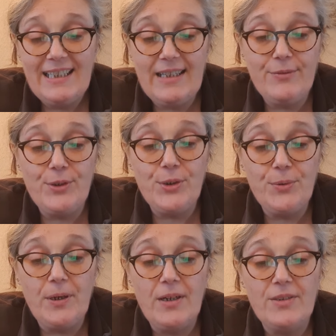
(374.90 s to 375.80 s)
If
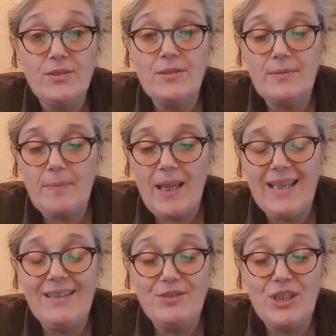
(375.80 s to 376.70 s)
you are,
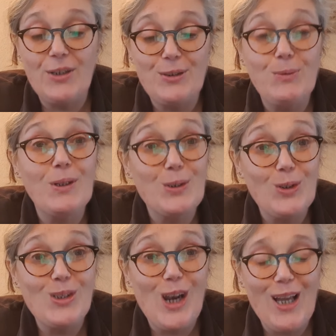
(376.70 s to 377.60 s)
if so, you are
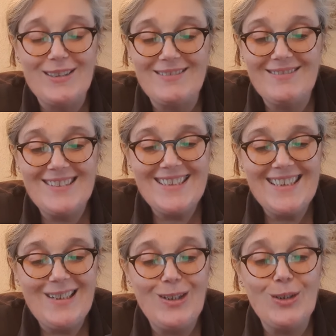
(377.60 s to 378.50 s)
not alone.
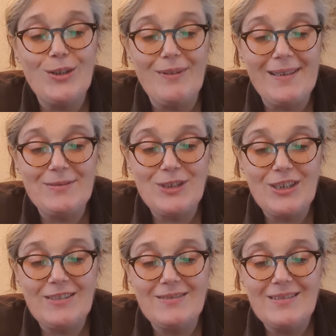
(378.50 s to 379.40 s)
Look around
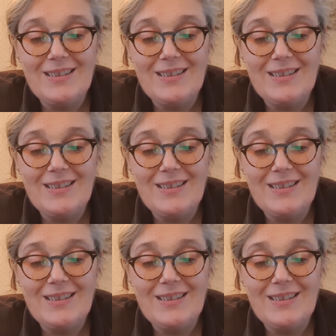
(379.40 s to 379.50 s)
you.